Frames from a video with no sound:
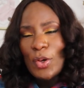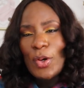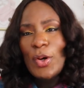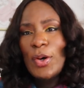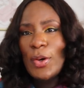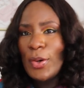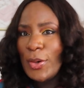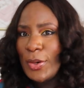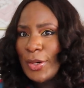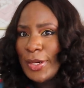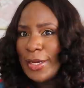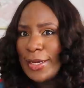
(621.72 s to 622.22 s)

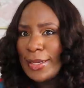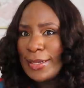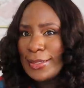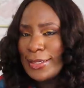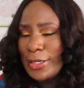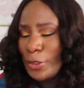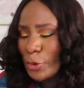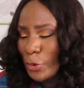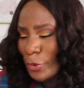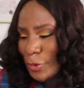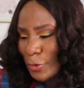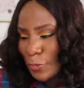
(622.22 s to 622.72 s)
Oh,
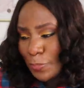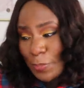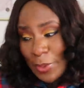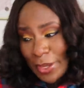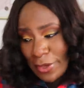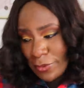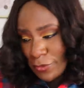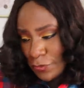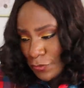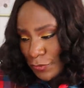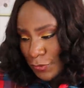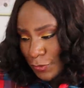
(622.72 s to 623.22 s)
it looks
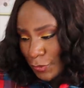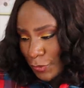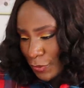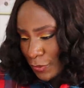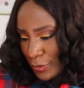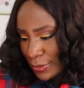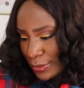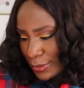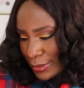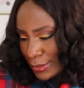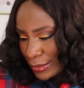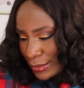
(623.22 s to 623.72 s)

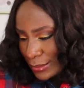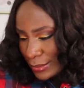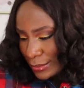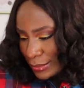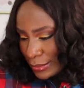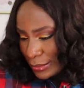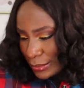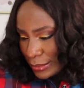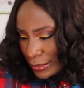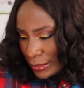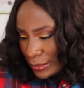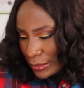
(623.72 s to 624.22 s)
painful.
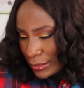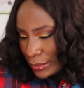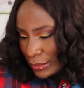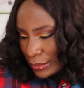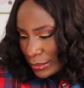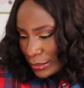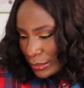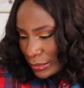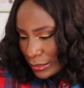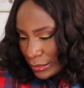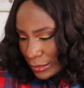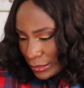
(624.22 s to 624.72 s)

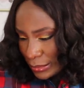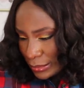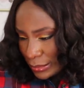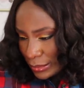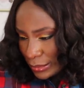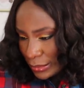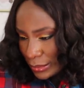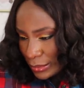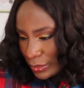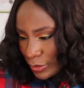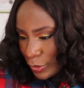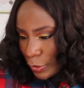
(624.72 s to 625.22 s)

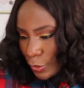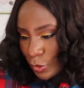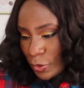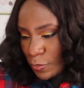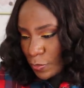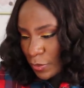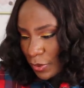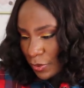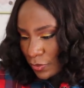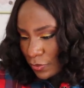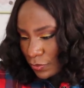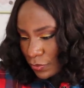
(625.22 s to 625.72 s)
It looks
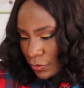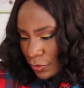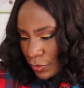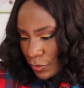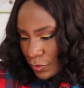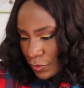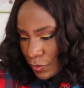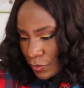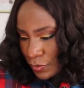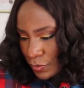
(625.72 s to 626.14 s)
painful.